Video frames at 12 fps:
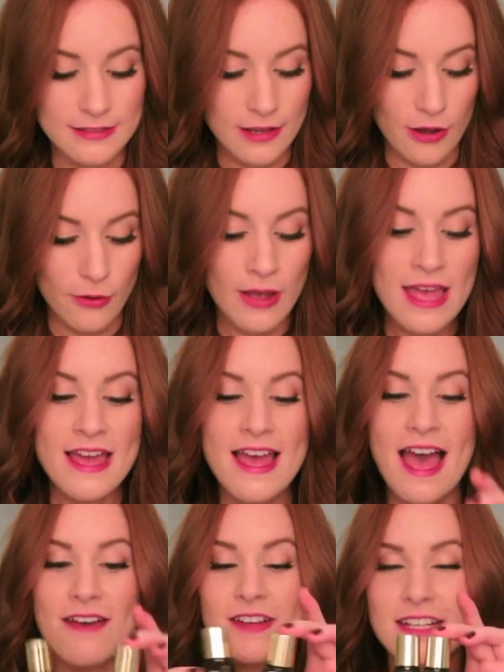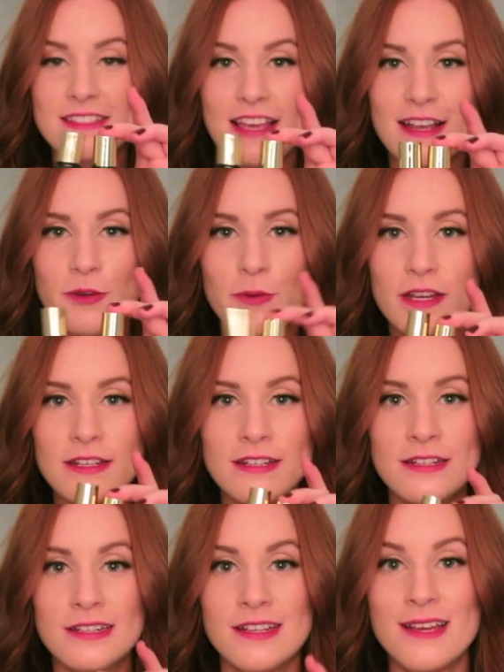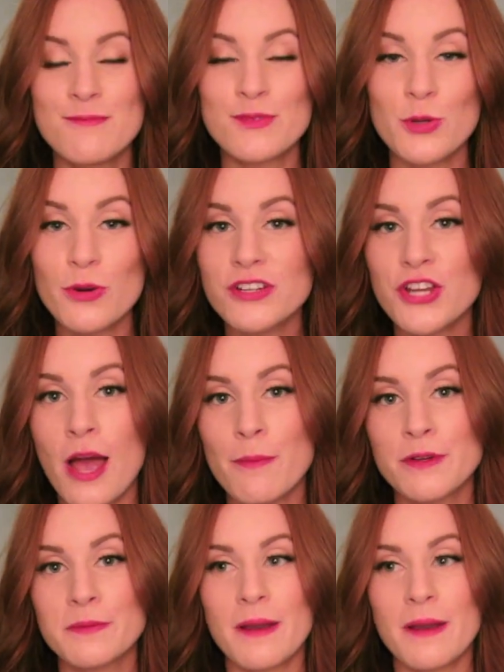So having a second one, sorry Shoppers,